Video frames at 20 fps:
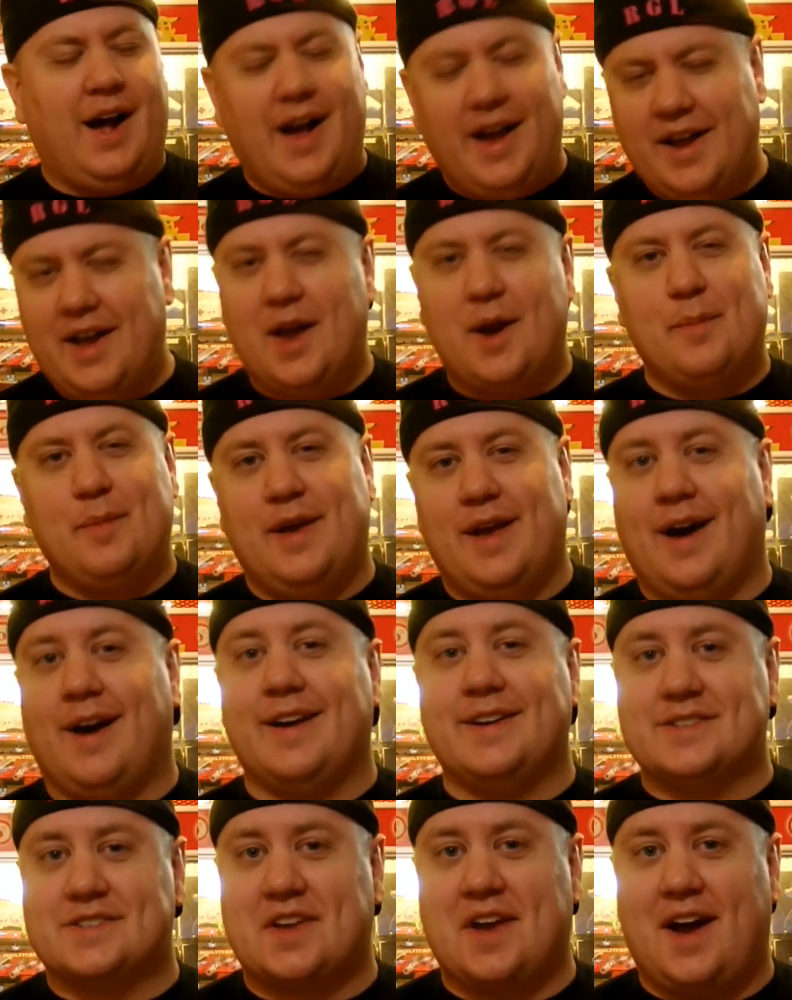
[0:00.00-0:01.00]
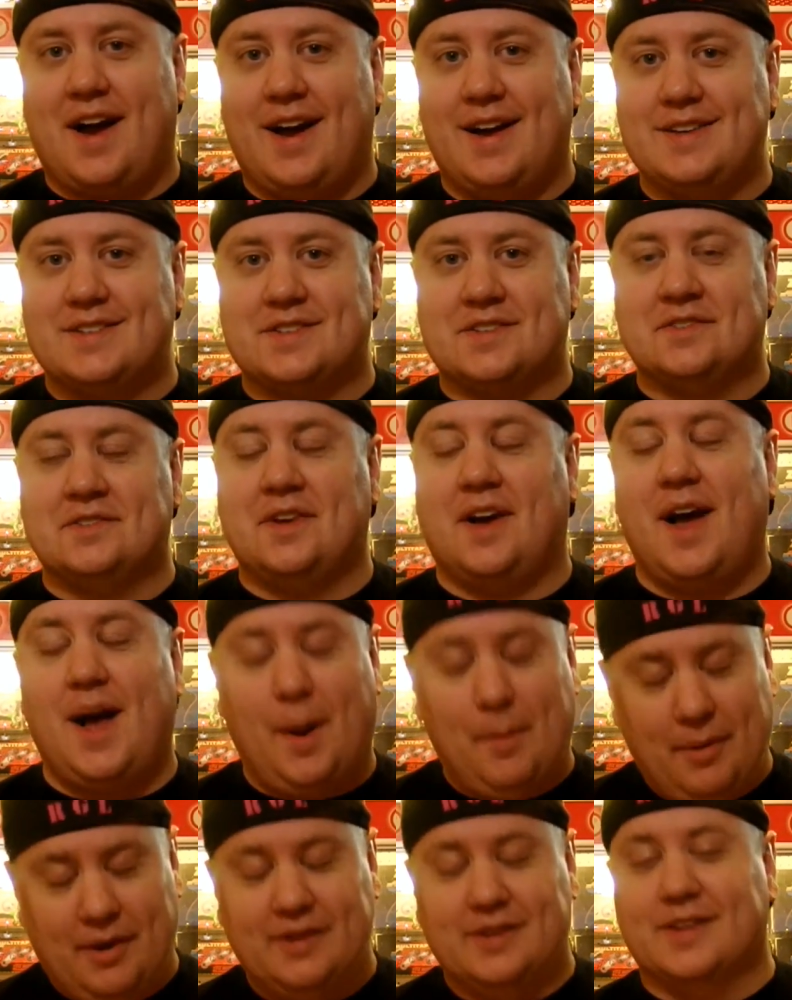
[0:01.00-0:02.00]
I gotta be honest, guys,
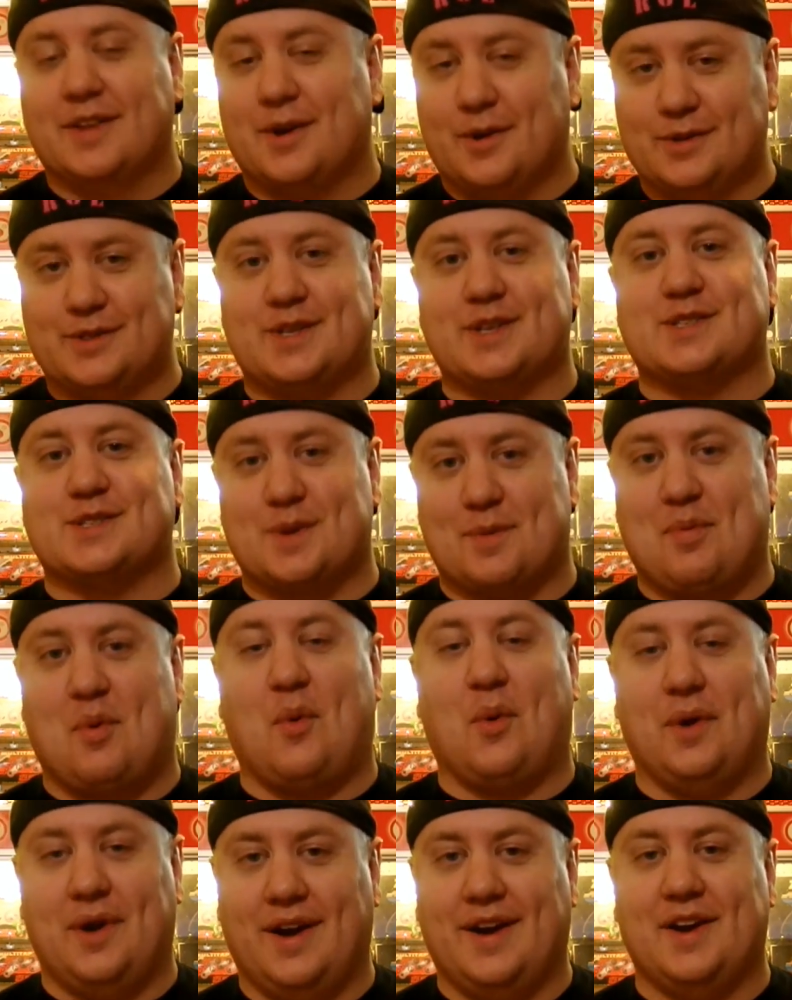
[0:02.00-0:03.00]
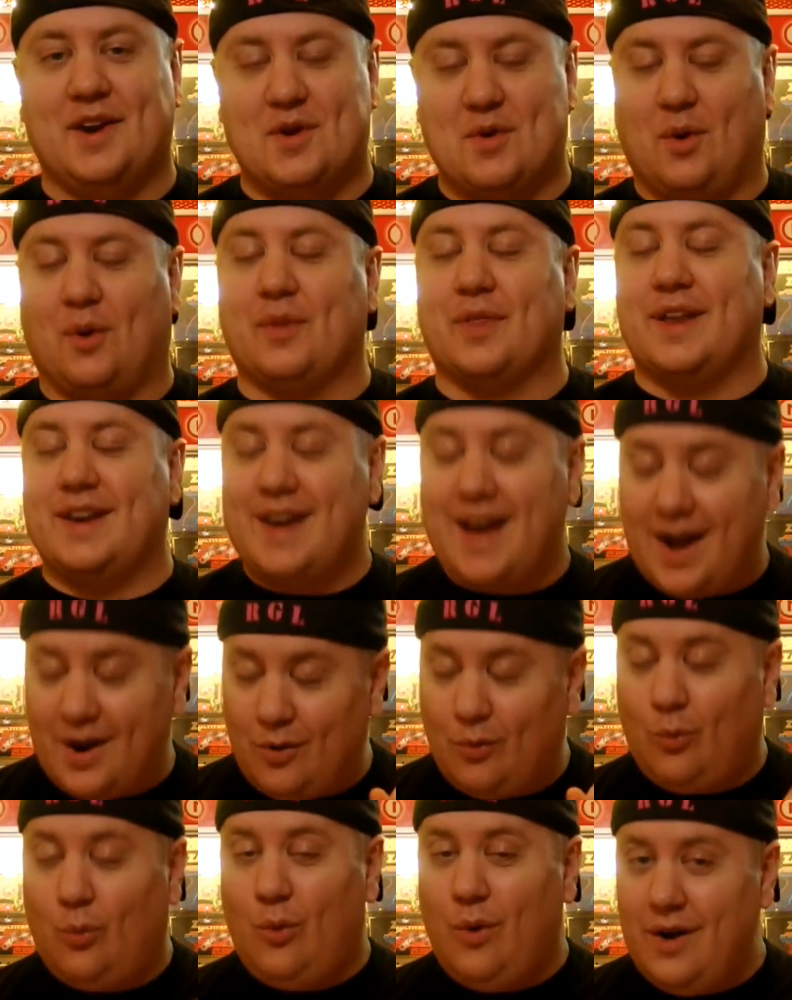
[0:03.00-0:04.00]
I'm a little disappointed in you all that
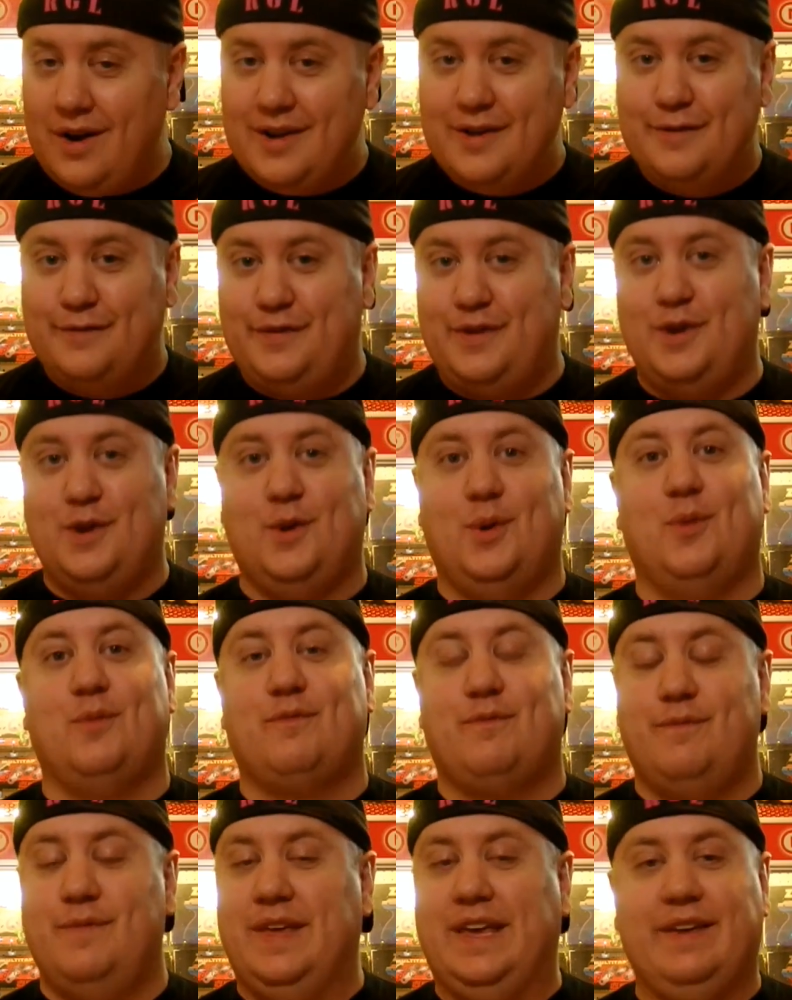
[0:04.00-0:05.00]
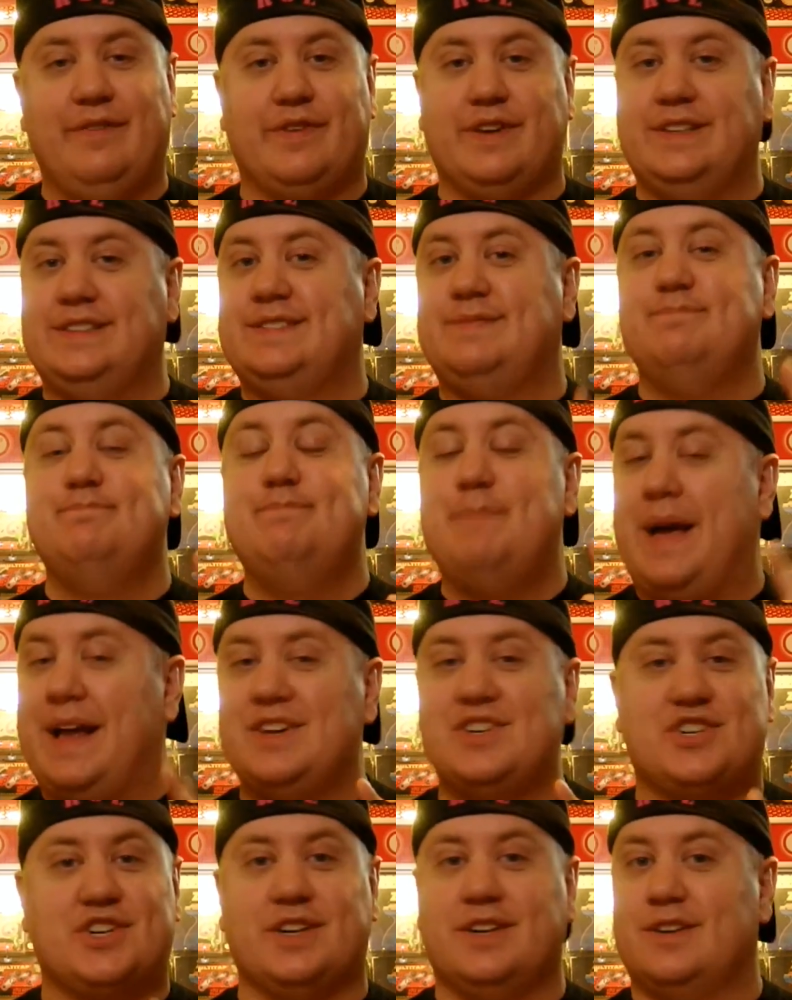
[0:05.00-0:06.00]
not one of you even
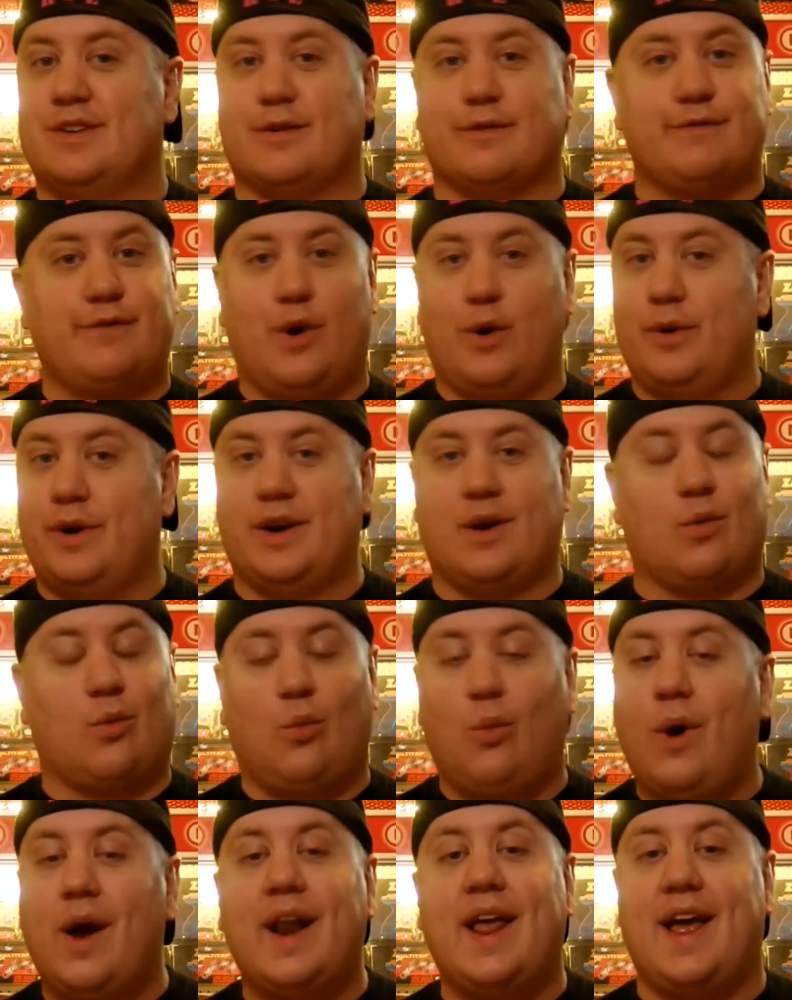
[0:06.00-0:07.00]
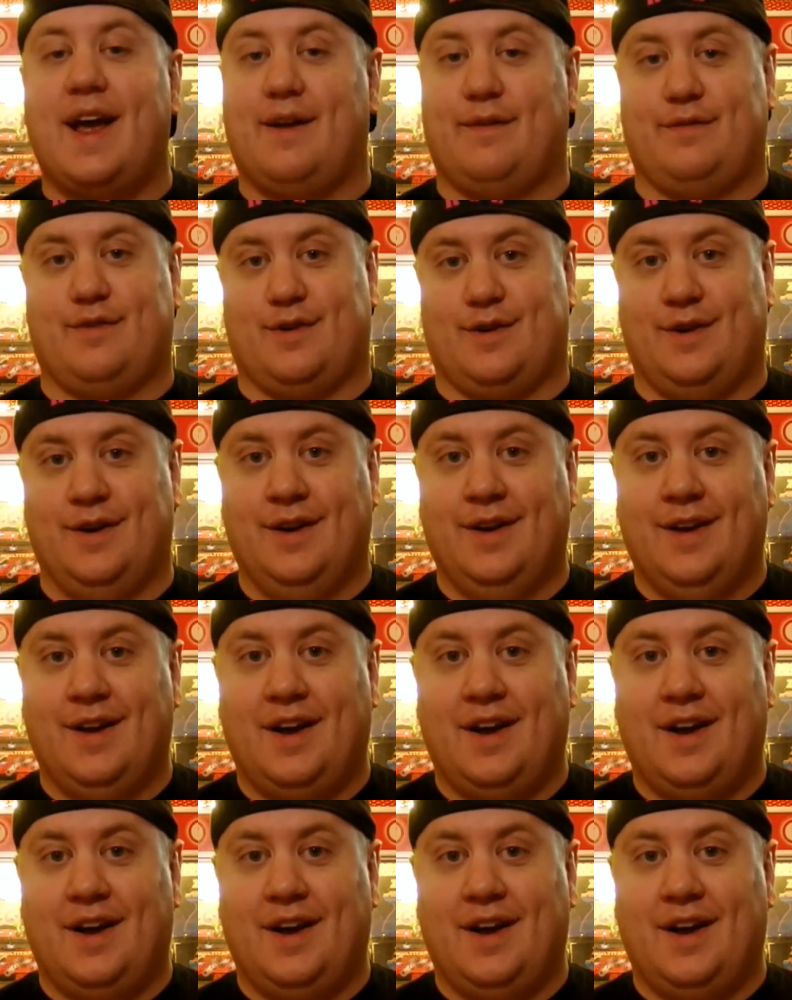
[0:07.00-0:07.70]
mentioned or voted or whatever